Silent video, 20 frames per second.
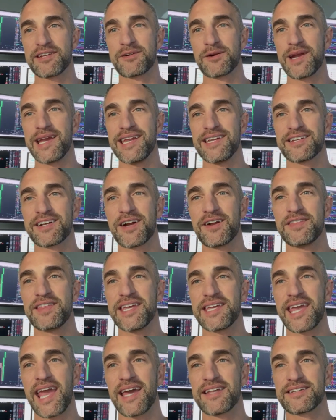Green,
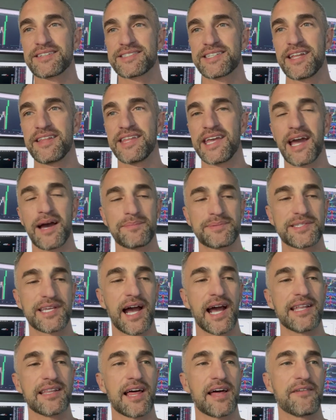girthy candles to the
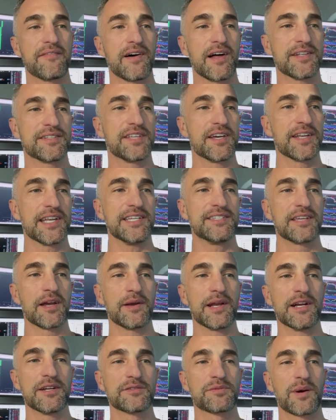upside, a lot of volatility.
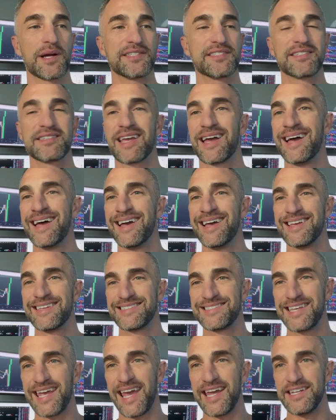So here's what's
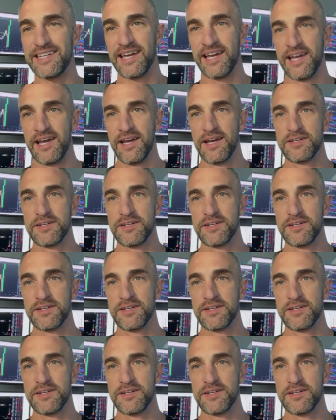said.